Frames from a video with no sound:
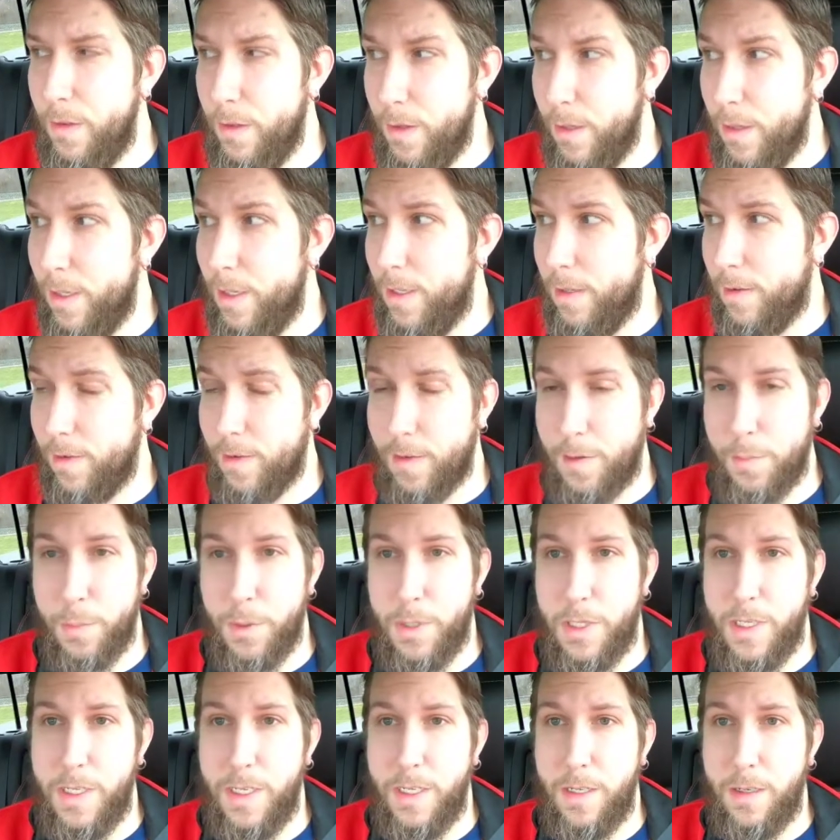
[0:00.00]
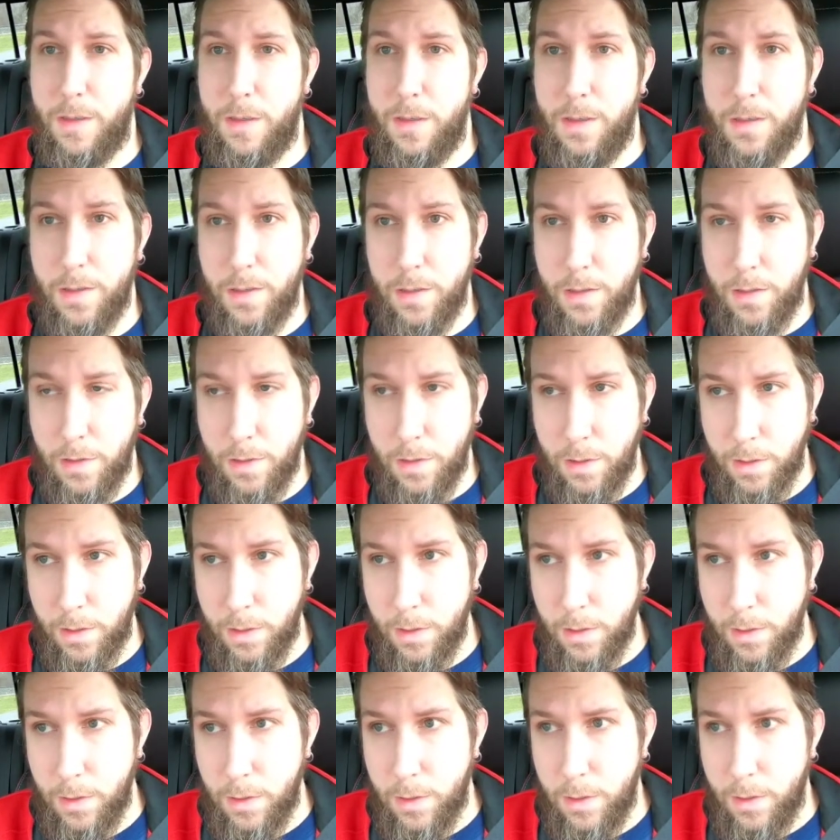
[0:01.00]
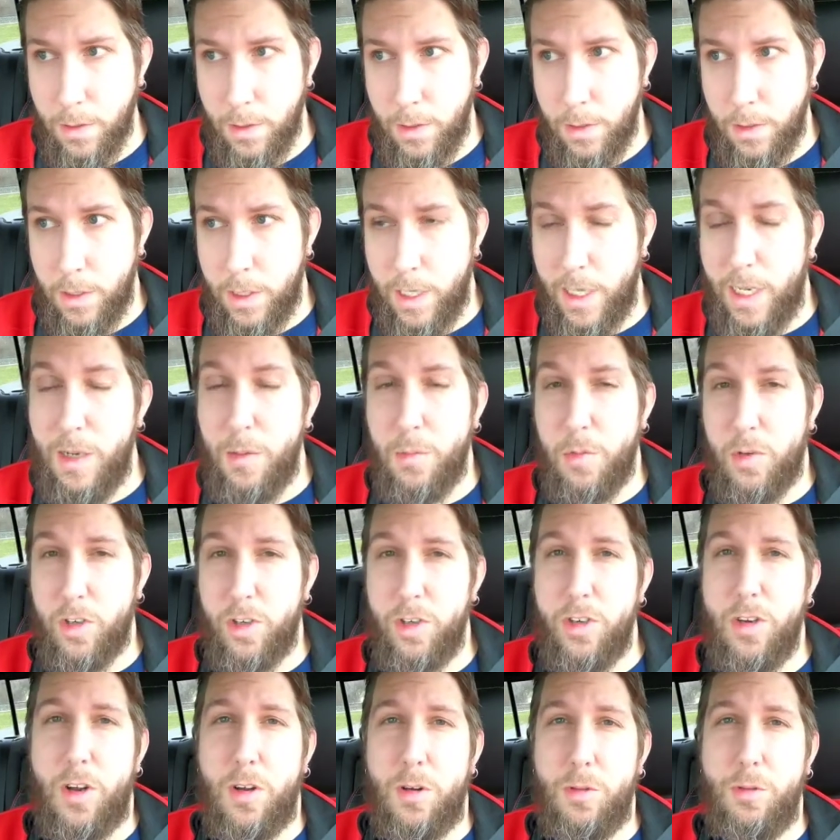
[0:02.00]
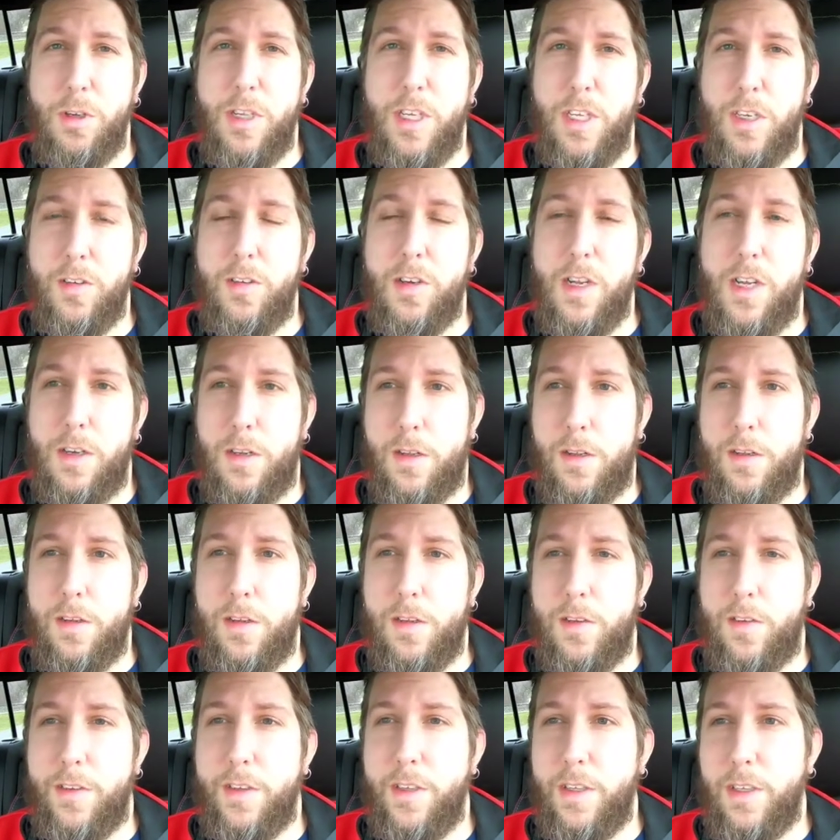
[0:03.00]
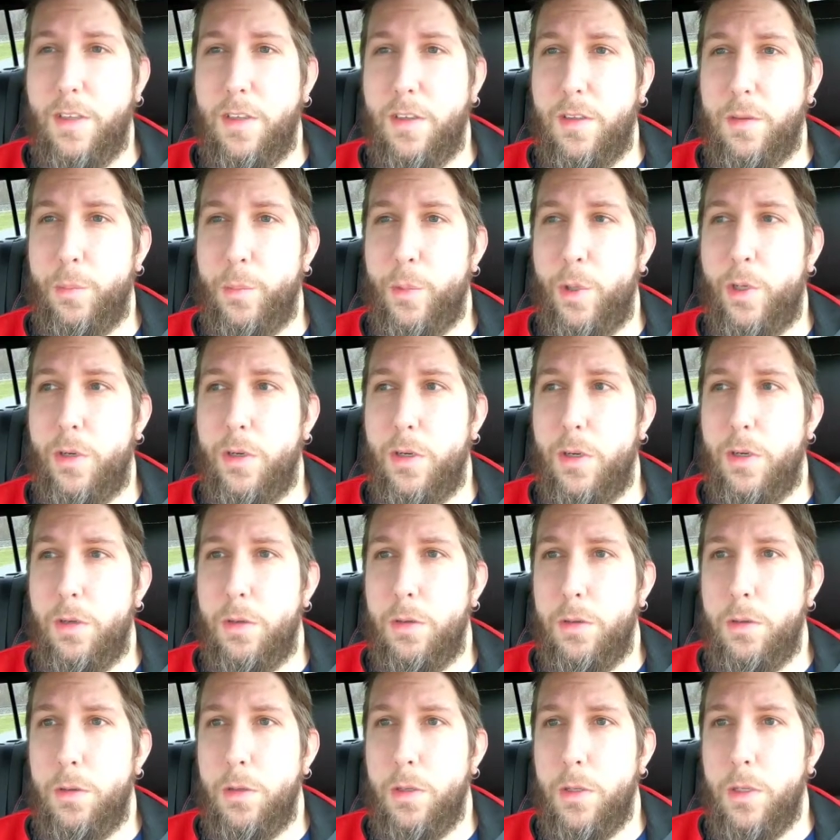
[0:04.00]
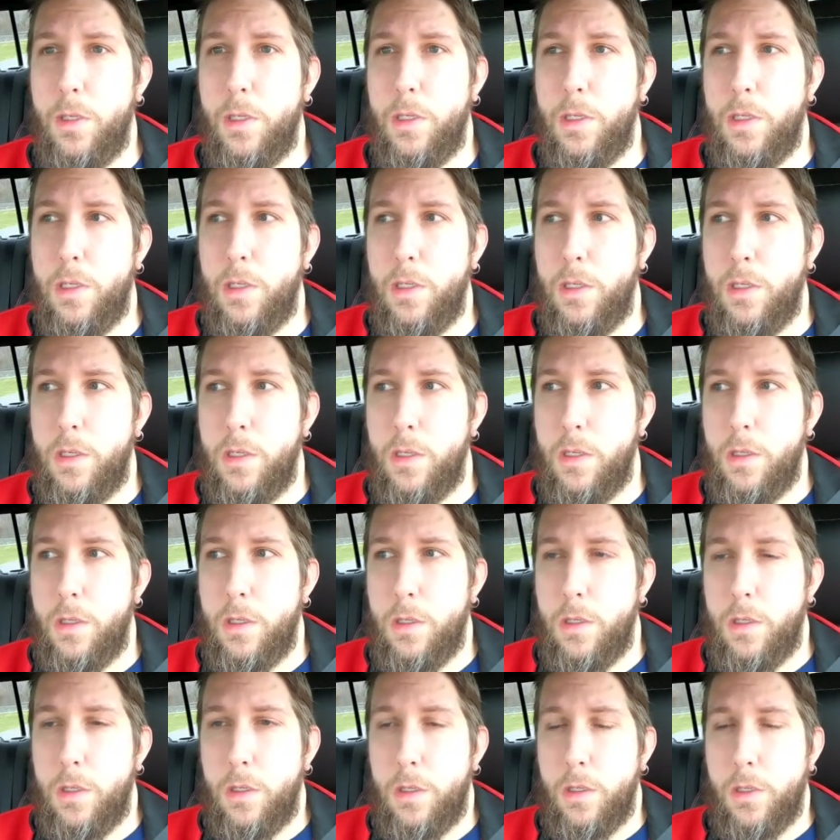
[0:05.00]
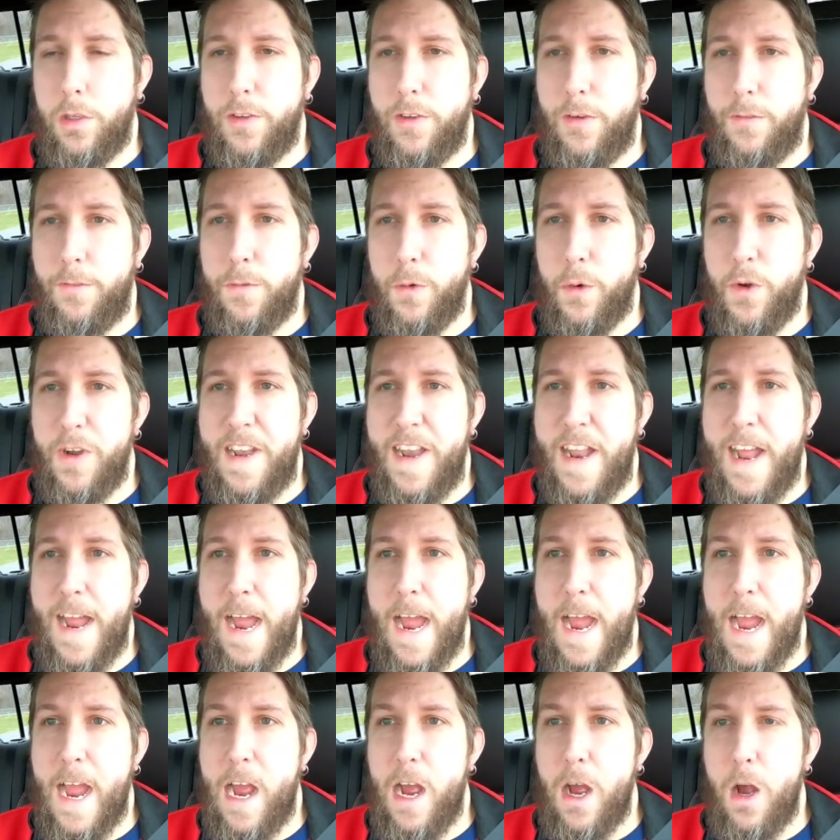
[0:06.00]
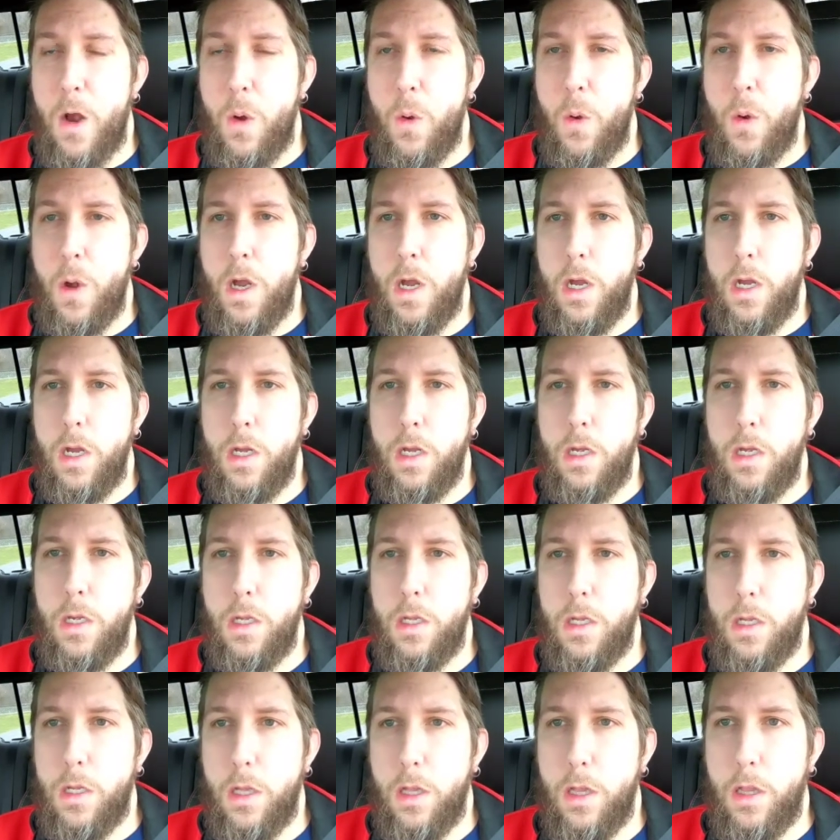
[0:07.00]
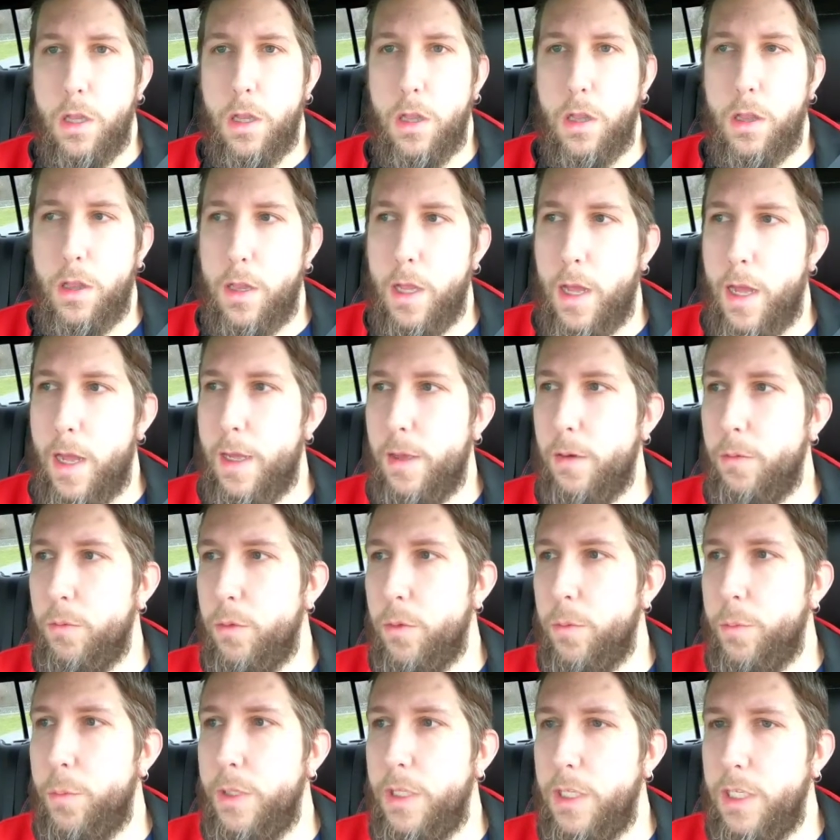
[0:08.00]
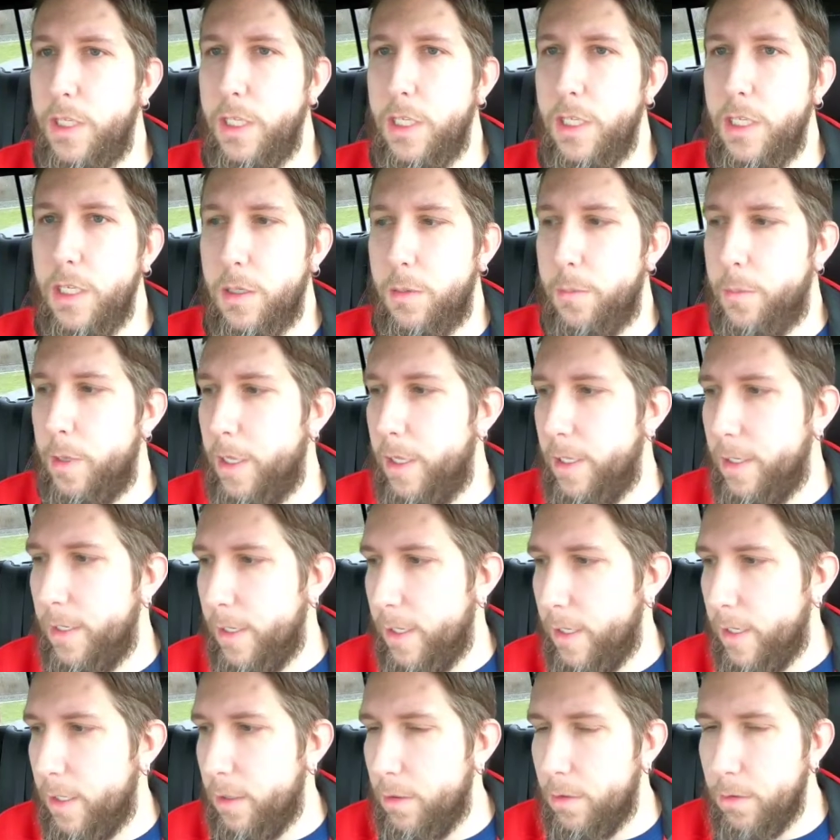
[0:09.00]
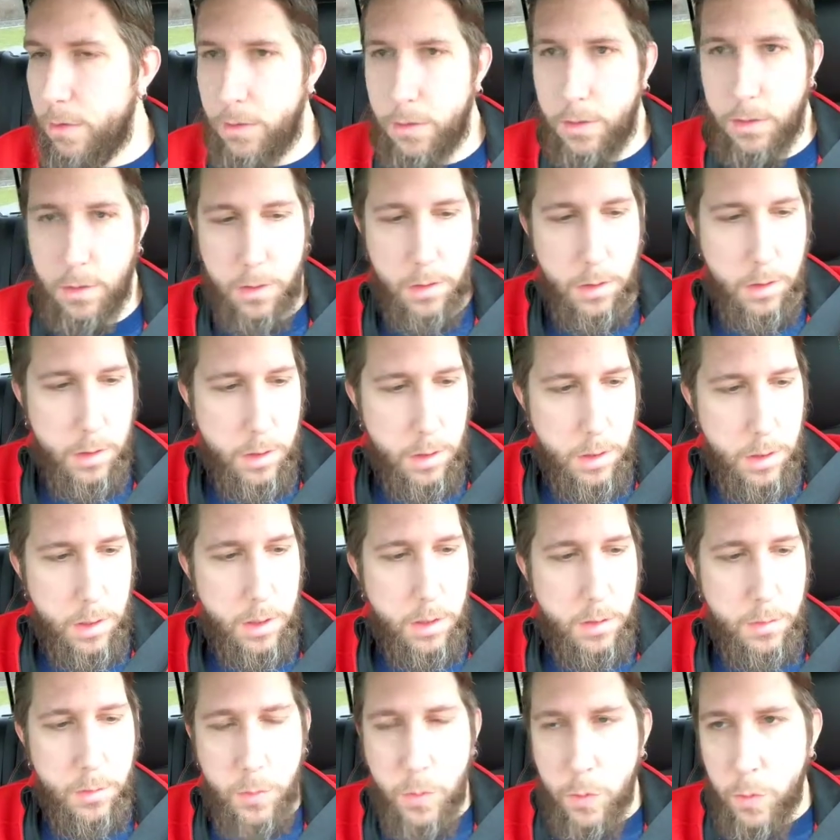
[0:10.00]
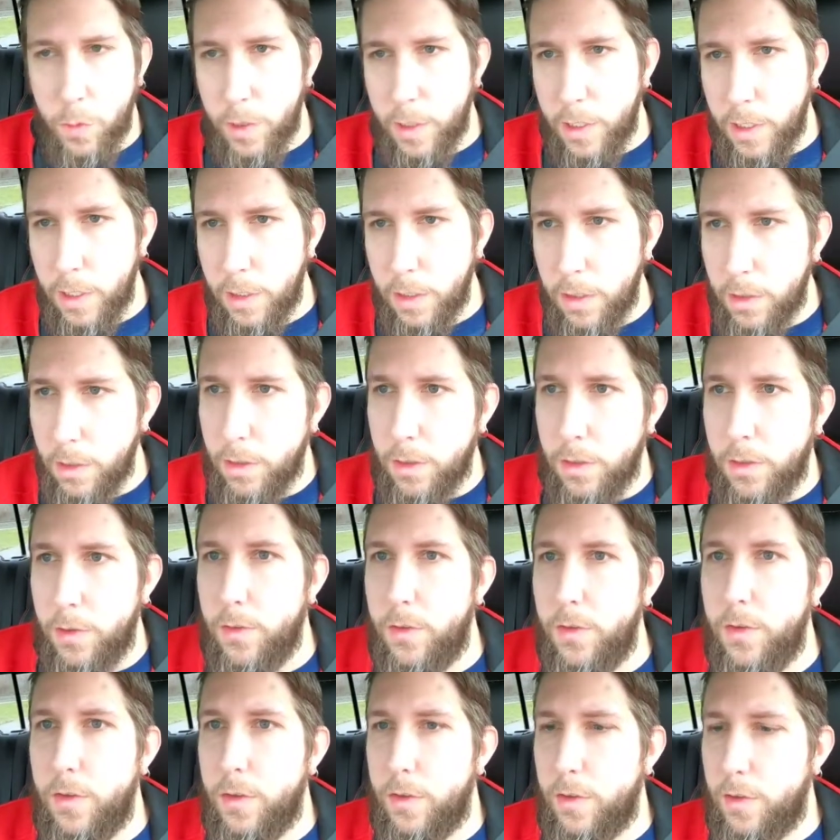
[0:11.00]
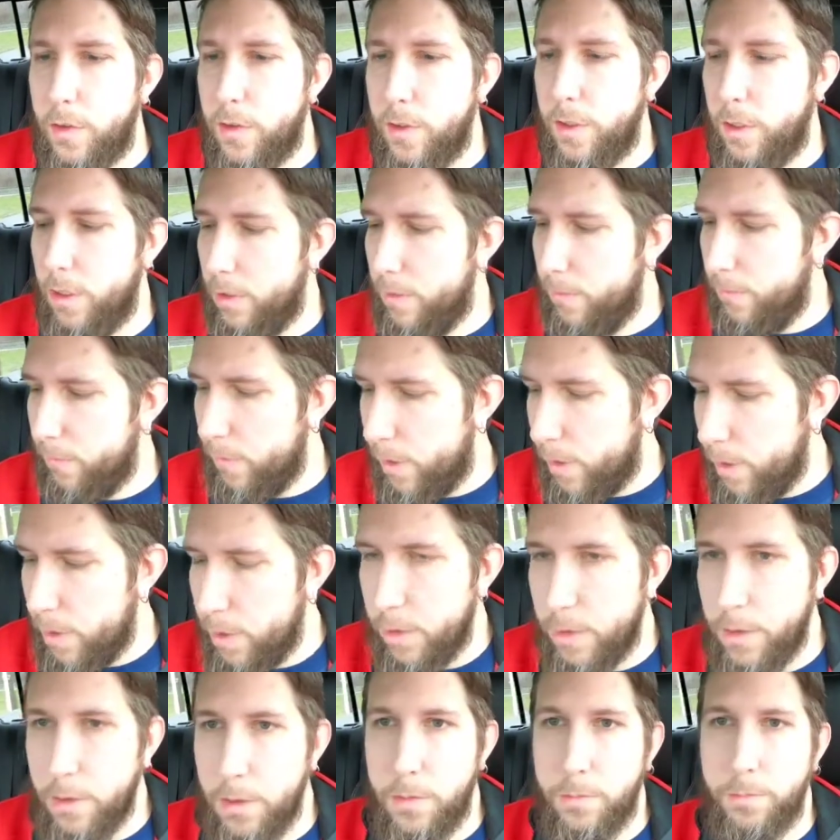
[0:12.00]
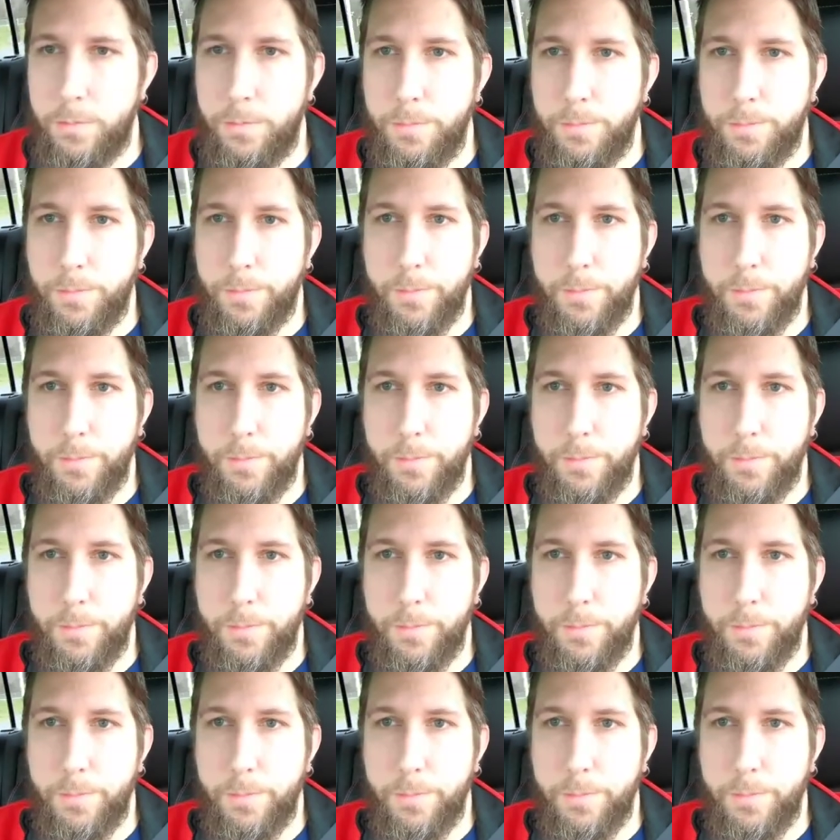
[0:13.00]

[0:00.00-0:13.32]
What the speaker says: then that's the plan. And I'm sure I'll reiterate all this again tomorrow. So for now, that will be it. I'm heading out in the morning and seeing if I can